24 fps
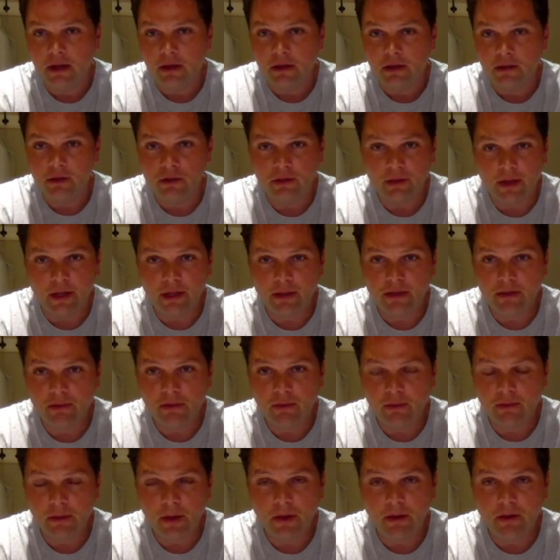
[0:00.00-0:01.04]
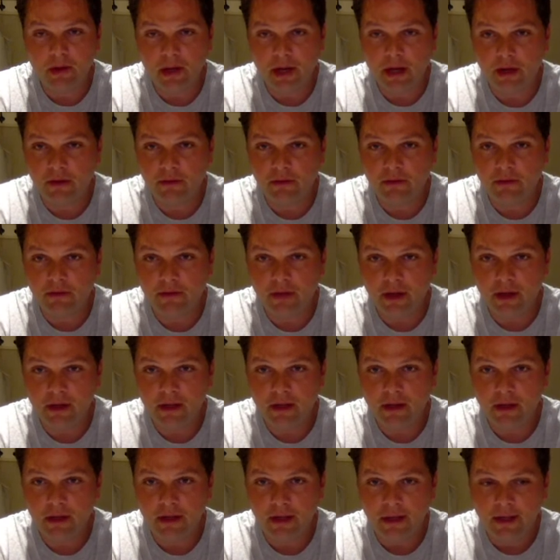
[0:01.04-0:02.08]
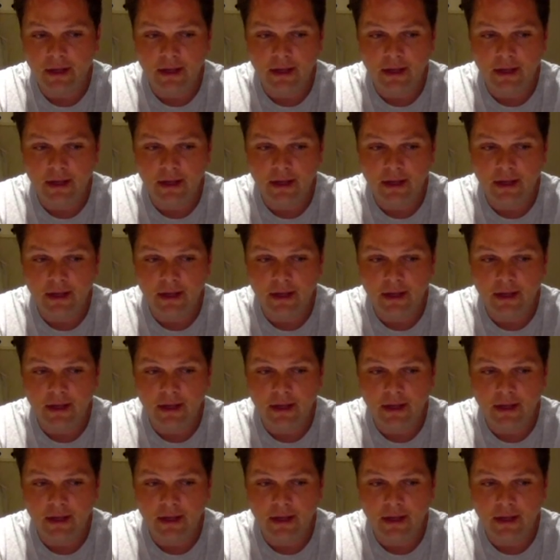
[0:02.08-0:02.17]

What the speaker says: Try some of them out, have fun.